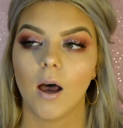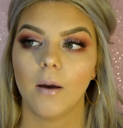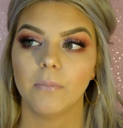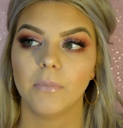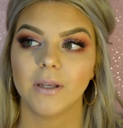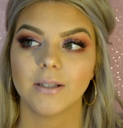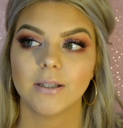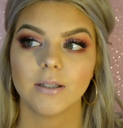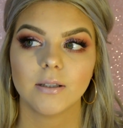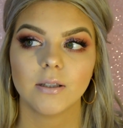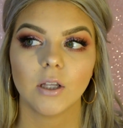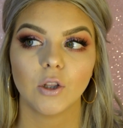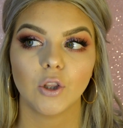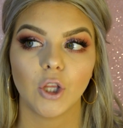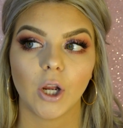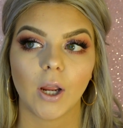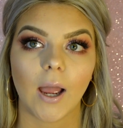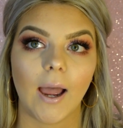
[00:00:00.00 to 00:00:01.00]
This is the
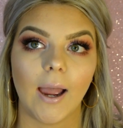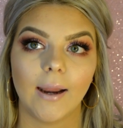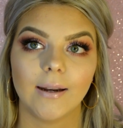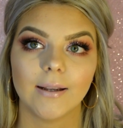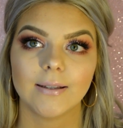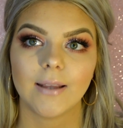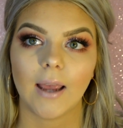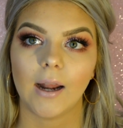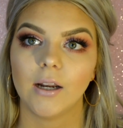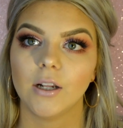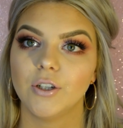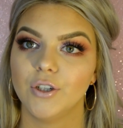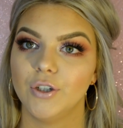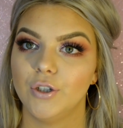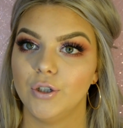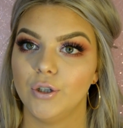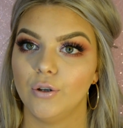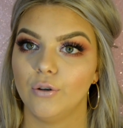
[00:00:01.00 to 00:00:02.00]
look I decided to
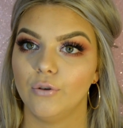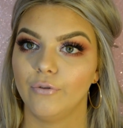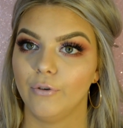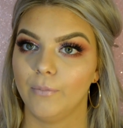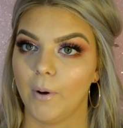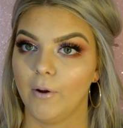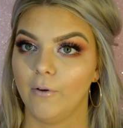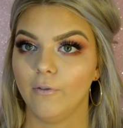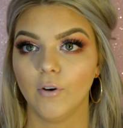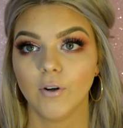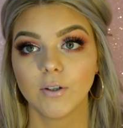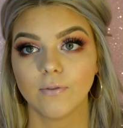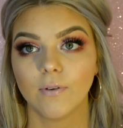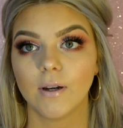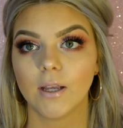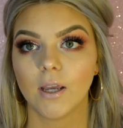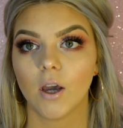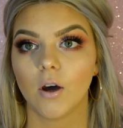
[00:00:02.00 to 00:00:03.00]
do for my first
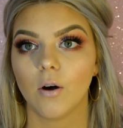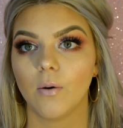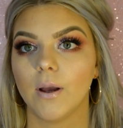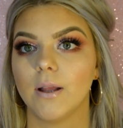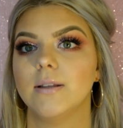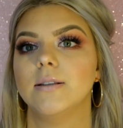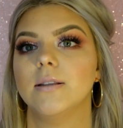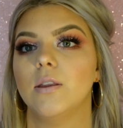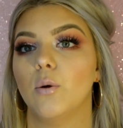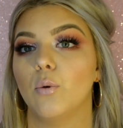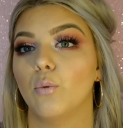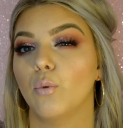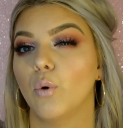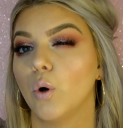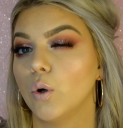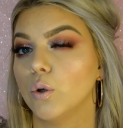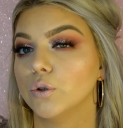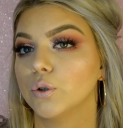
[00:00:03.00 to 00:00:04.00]
video. It's the
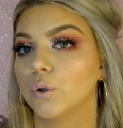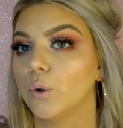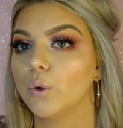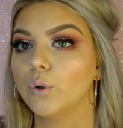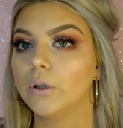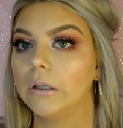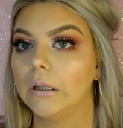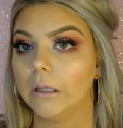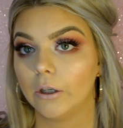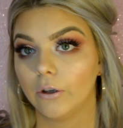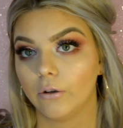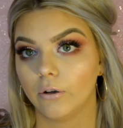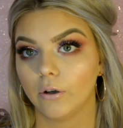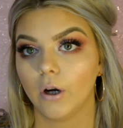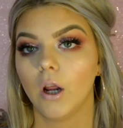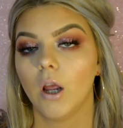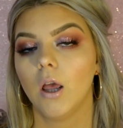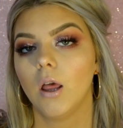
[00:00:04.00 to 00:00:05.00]
rose gold
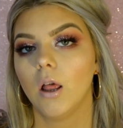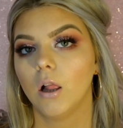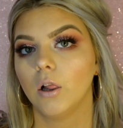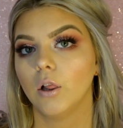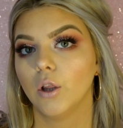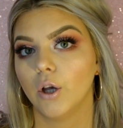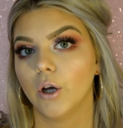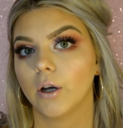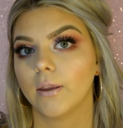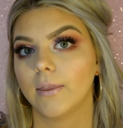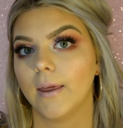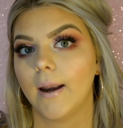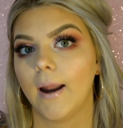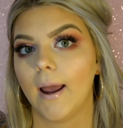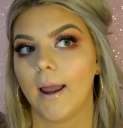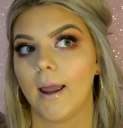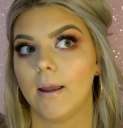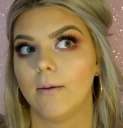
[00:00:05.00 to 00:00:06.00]
glitter look that
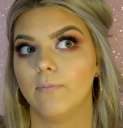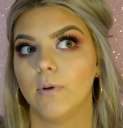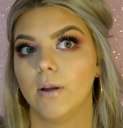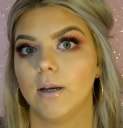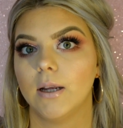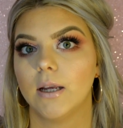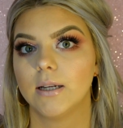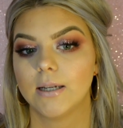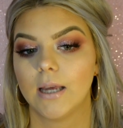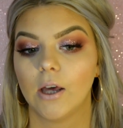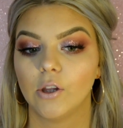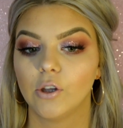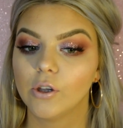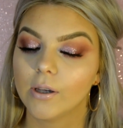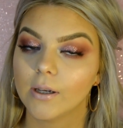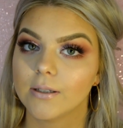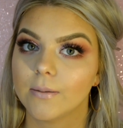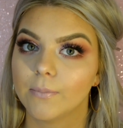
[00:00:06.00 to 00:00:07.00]
I've been telling
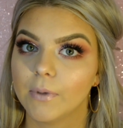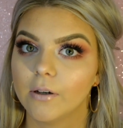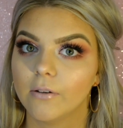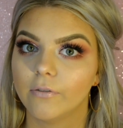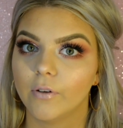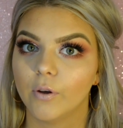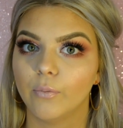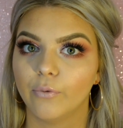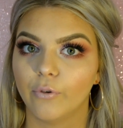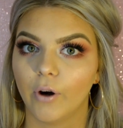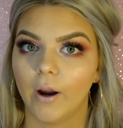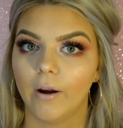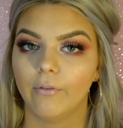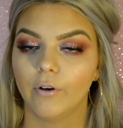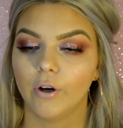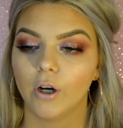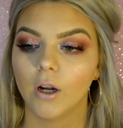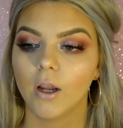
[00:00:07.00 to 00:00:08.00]
you guys I'm going to film
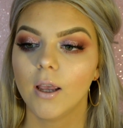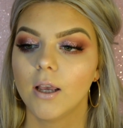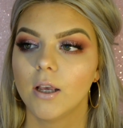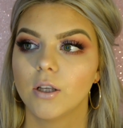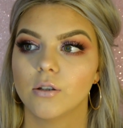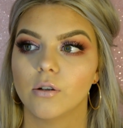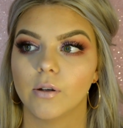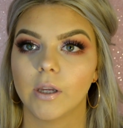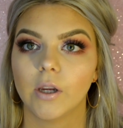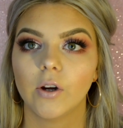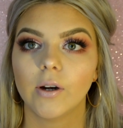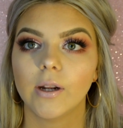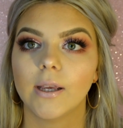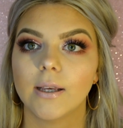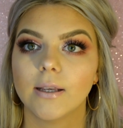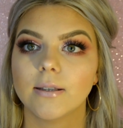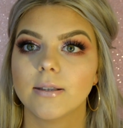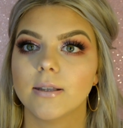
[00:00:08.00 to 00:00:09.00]
forever. So here it
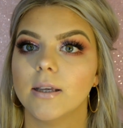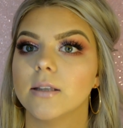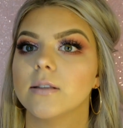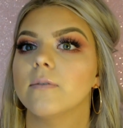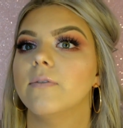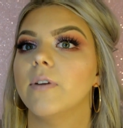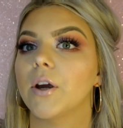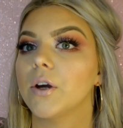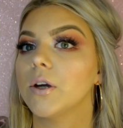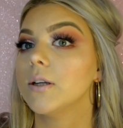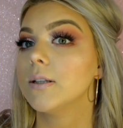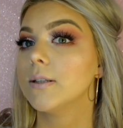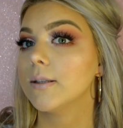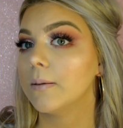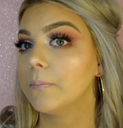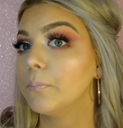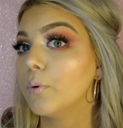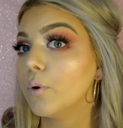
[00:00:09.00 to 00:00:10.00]
is. It's very
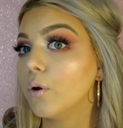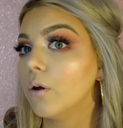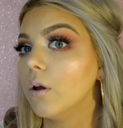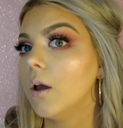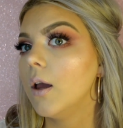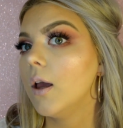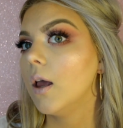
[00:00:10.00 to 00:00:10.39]
simple.